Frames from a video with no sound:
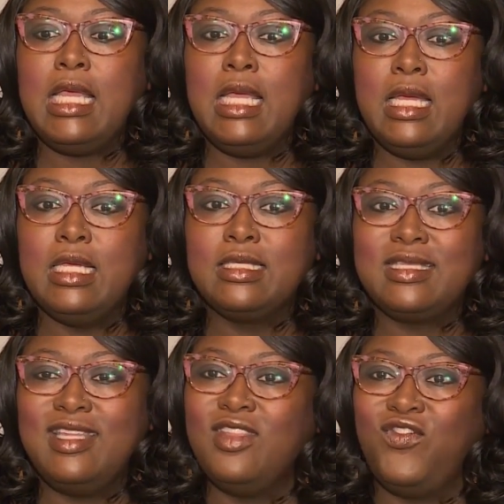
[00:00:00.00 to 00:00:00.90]

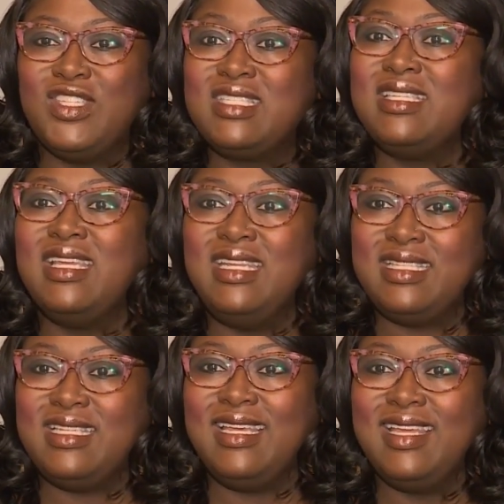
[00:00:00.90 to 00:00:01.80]
is in the
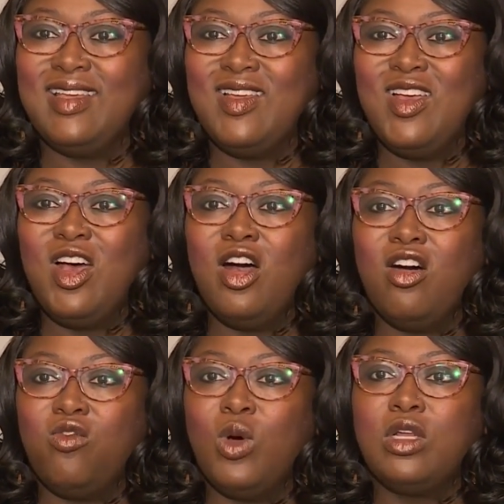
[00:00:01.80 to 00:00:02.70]
vicinity
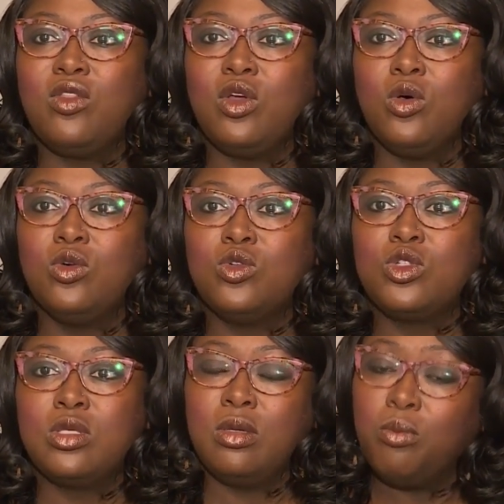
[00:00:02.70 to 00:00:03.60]
of one of
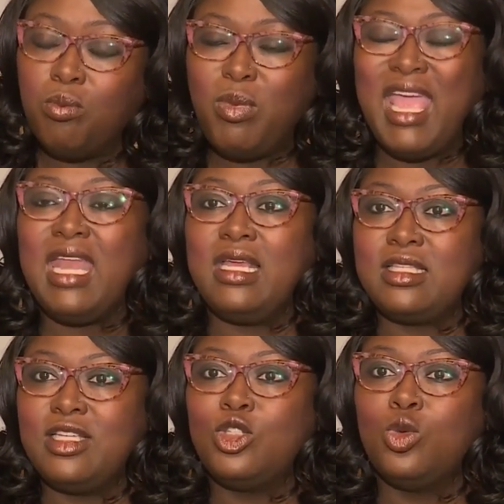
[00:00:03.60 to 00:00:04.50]
those panic
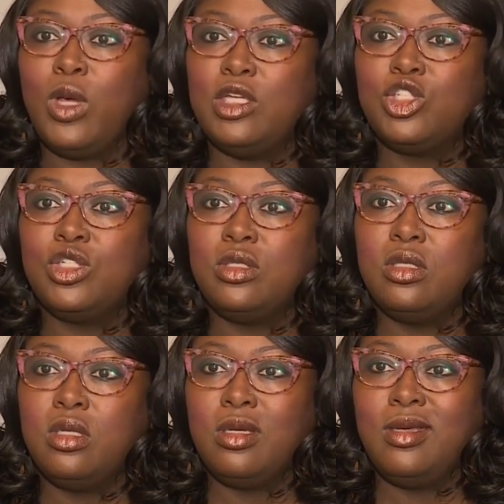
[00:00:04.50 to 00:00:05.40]

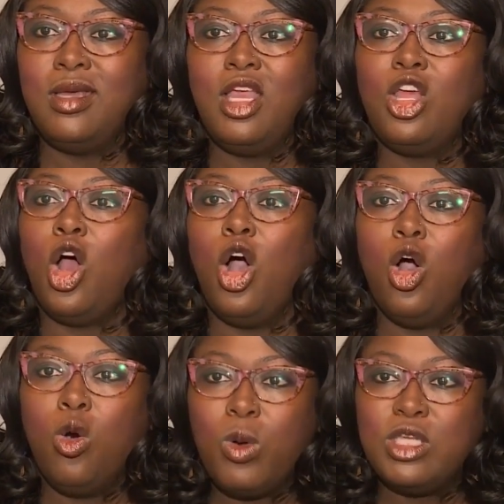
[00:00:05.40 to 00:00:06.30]
situations, it
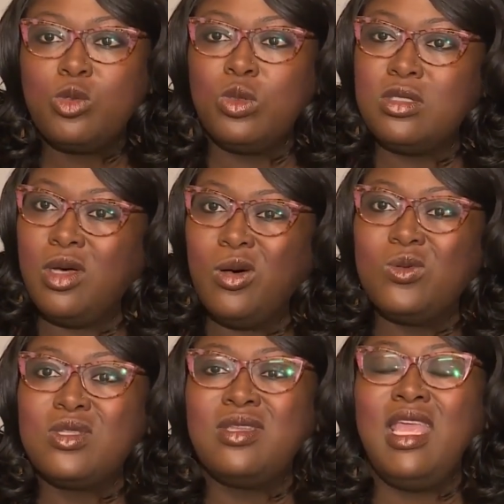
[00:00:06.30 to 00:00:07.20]
always
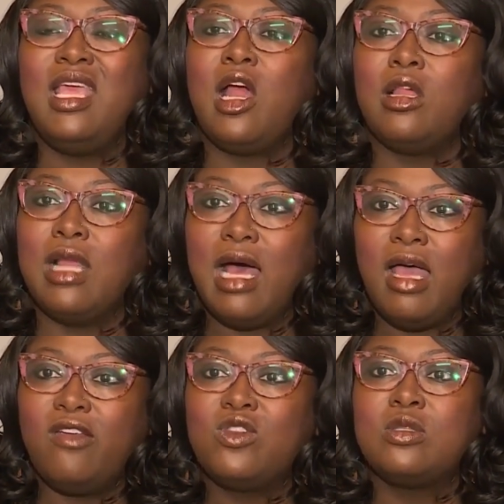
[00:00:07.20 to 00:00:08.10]
results in our
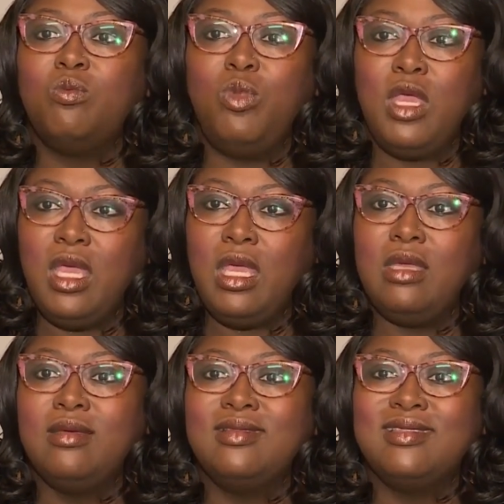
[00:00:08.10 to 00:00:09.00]
lives being